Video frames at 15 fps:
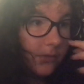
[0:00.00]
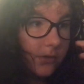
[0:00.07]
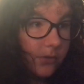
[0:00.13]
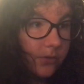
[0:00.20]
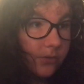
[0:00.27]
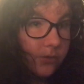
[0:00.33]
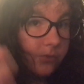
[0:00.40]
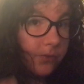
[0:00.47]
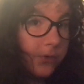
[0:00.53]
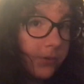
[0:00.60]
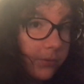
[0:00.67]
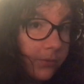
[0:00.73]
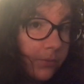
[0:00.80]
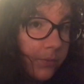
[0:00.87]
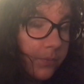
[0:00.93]
the
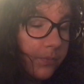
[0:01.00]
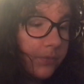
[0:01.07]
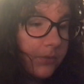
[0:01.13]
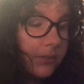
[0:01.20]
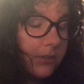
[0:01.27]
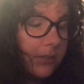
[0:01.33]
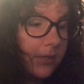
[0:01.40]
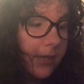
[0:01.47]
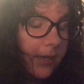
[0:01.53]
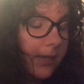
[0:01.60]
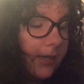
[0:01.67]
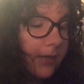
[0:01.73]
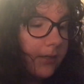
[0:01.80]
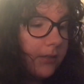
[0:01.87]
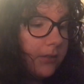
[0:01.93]
rooms,
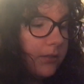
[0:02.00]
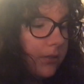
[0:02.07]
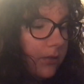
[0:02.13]
and